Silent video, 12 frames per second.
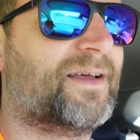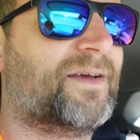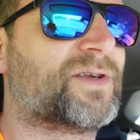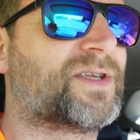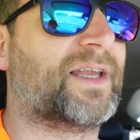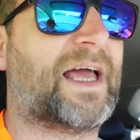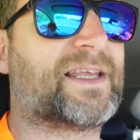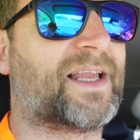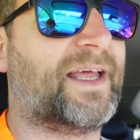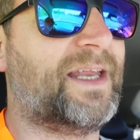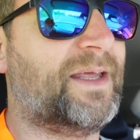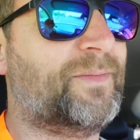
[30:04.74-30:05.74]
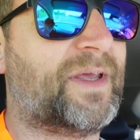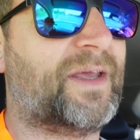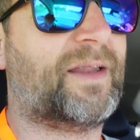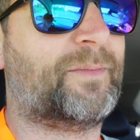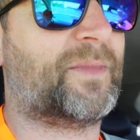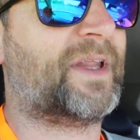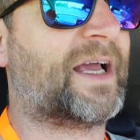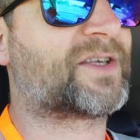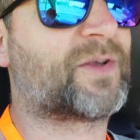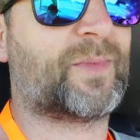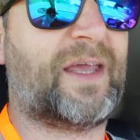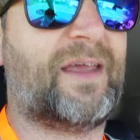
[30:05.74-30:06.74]
there's a nice lady being next
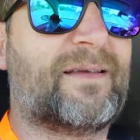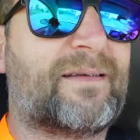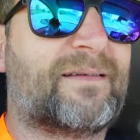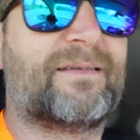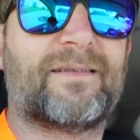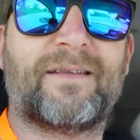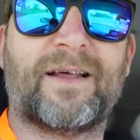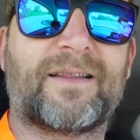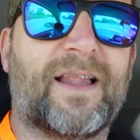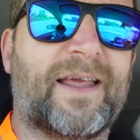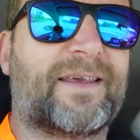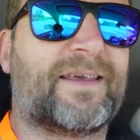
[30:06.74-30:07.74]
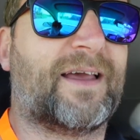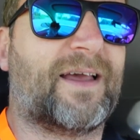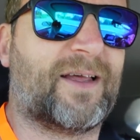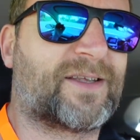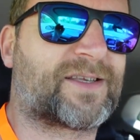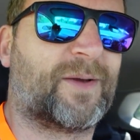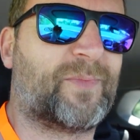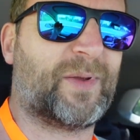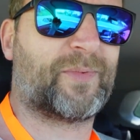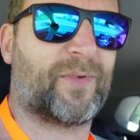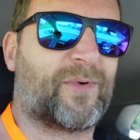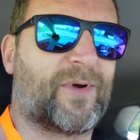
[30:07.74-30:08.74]
to me. Not like some
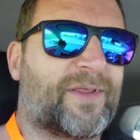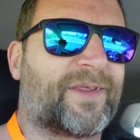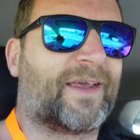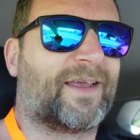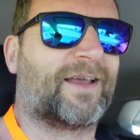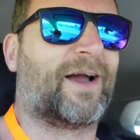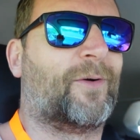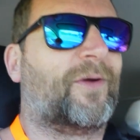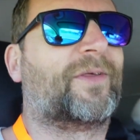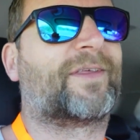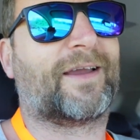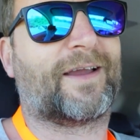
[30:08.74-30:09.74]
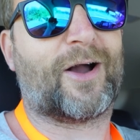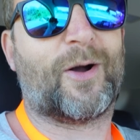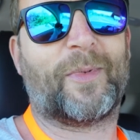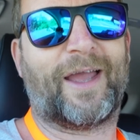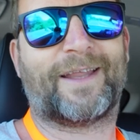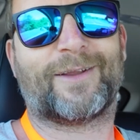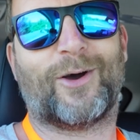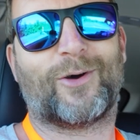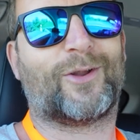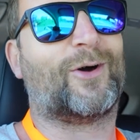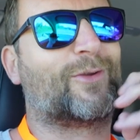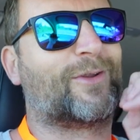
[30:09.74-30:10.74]
people were thinking. Oh, are you thinking? Oh man,
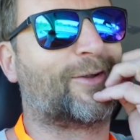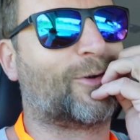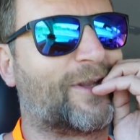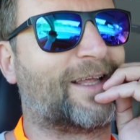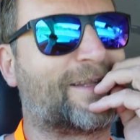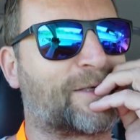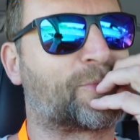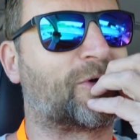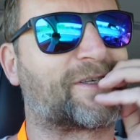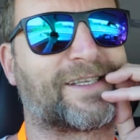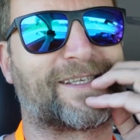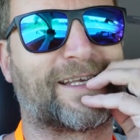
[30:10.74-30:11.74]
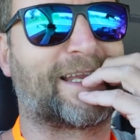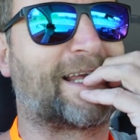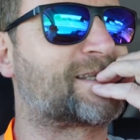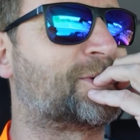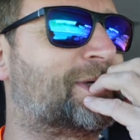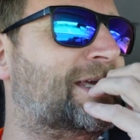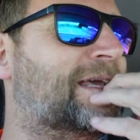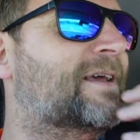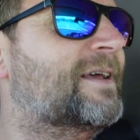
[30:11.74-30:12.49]
no! Don't let this person sit next to me.